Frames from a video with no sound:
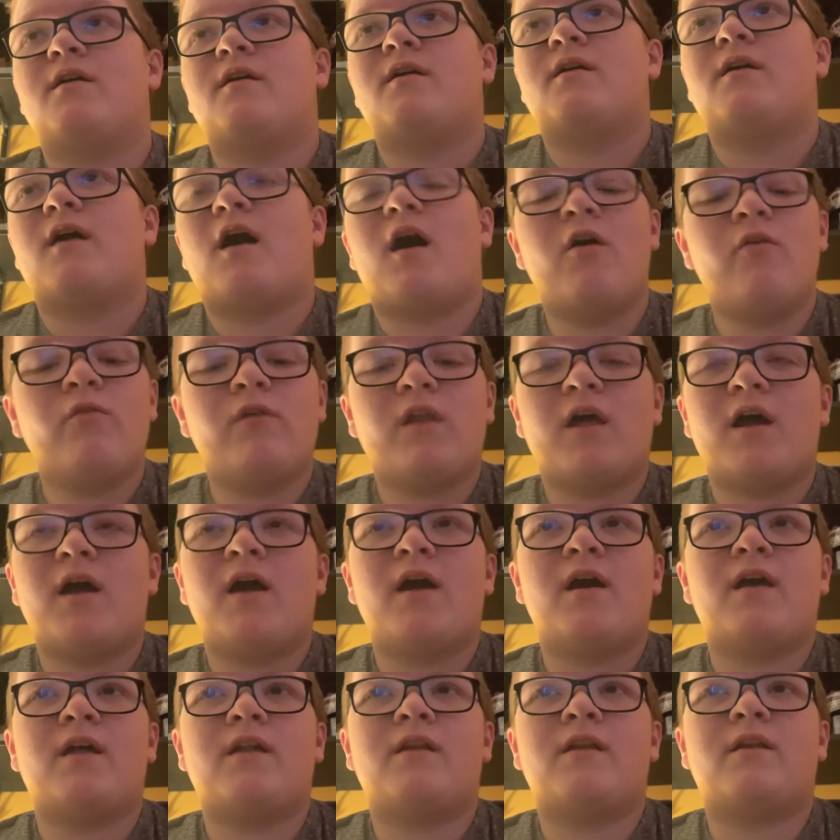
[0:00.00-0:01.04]

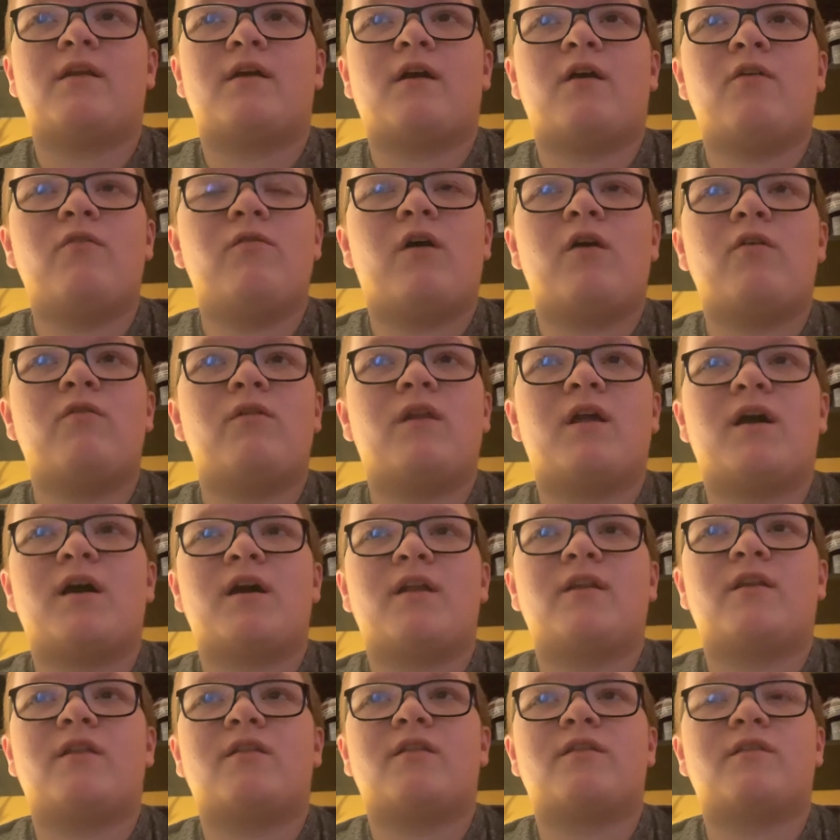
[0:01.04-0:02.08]
O-line
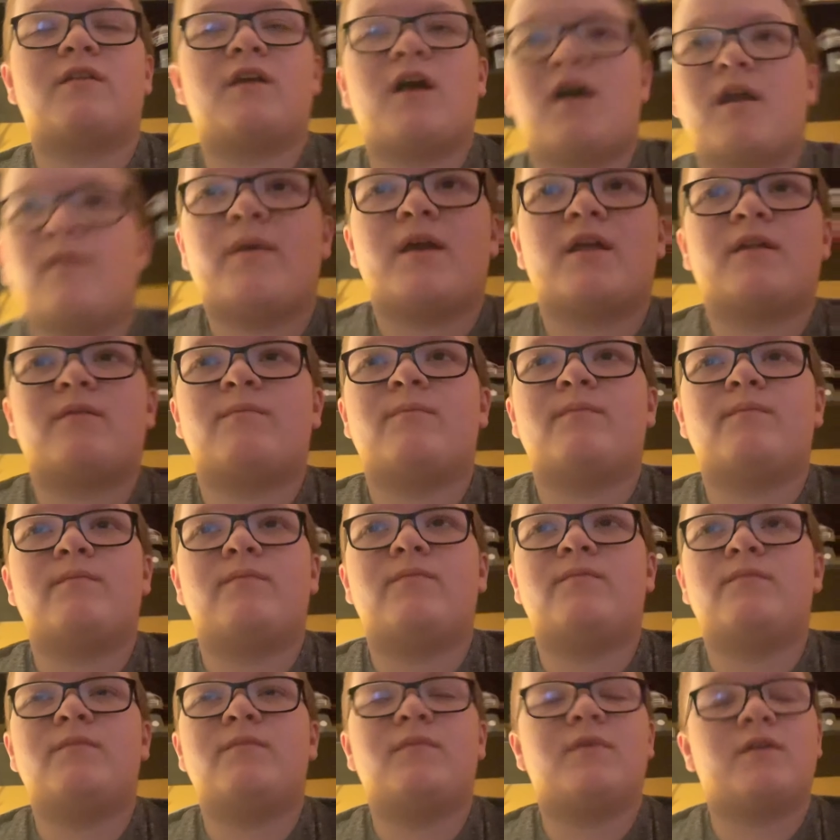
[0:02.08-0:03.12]
has got to make,
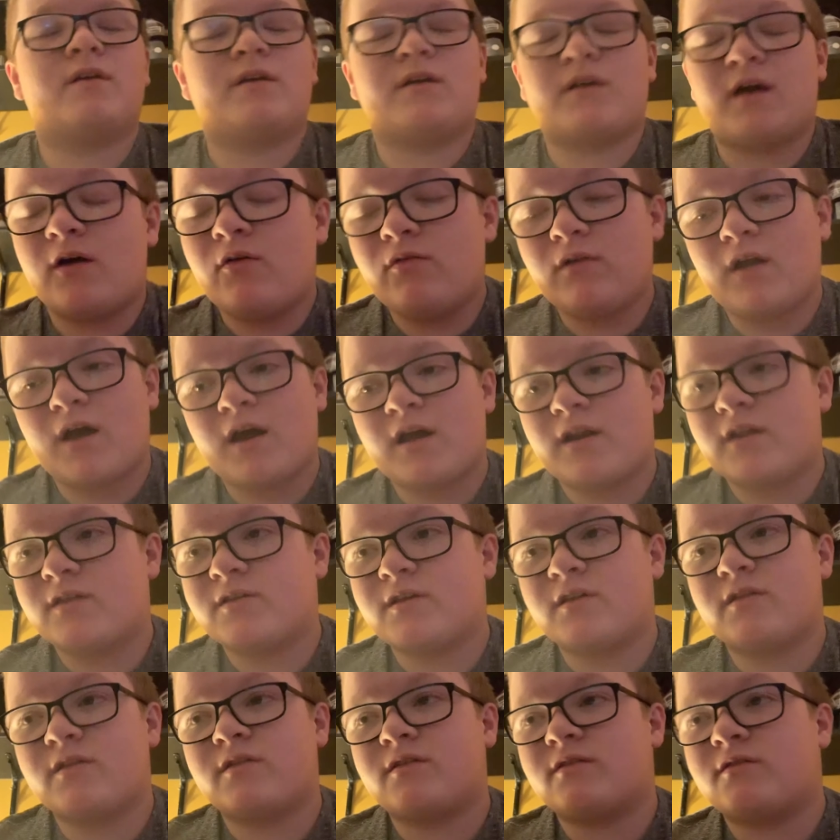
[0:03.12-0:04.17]
O-line is
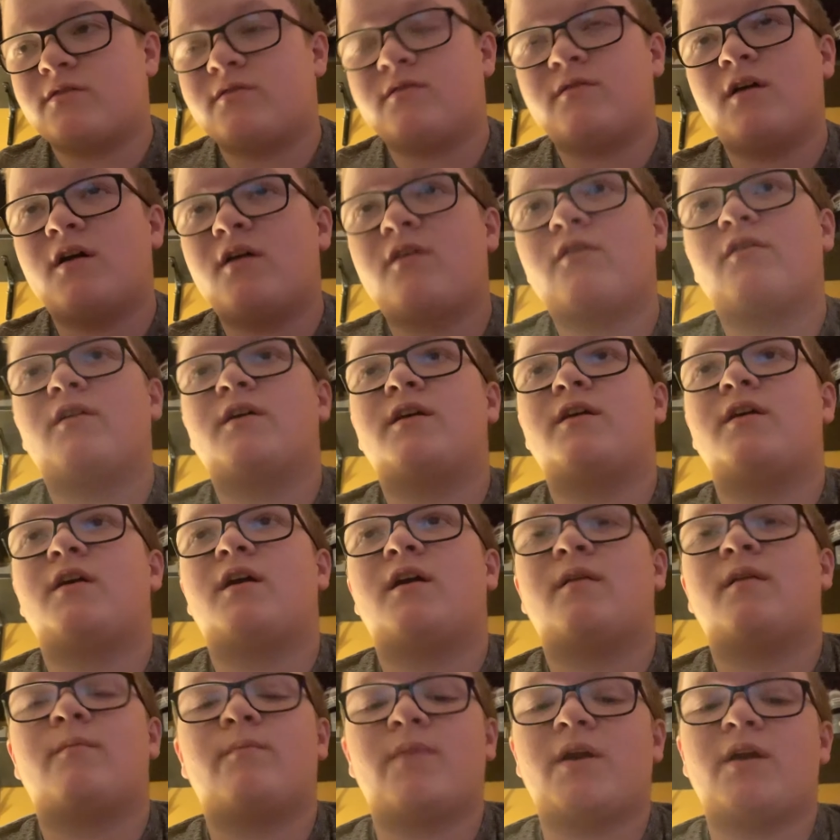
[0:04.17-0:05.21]
just utterly
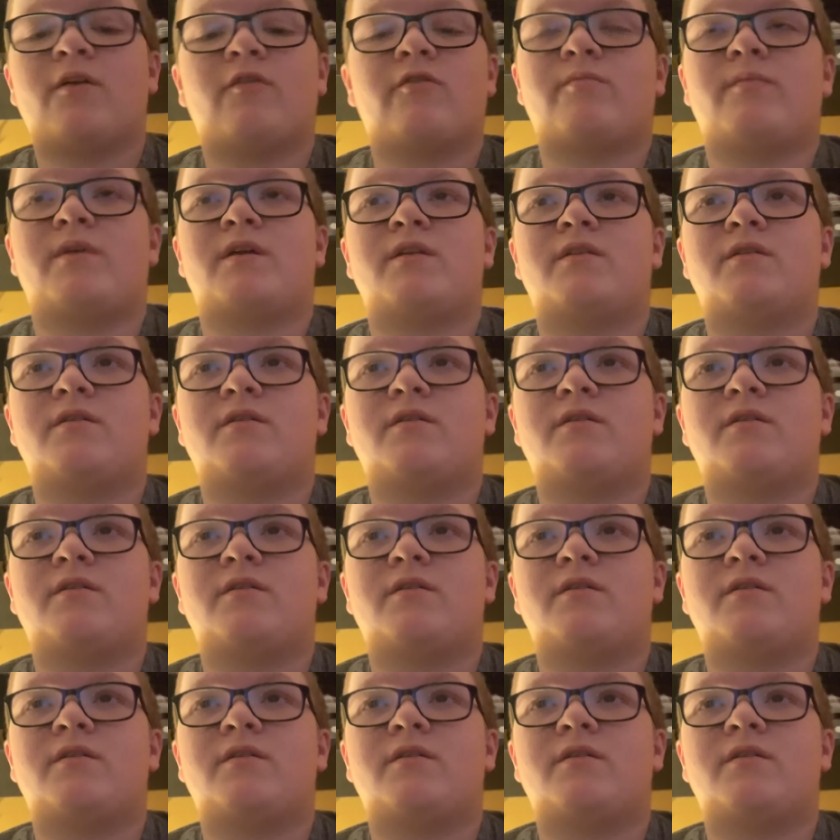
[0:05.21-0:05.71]
embarrassment,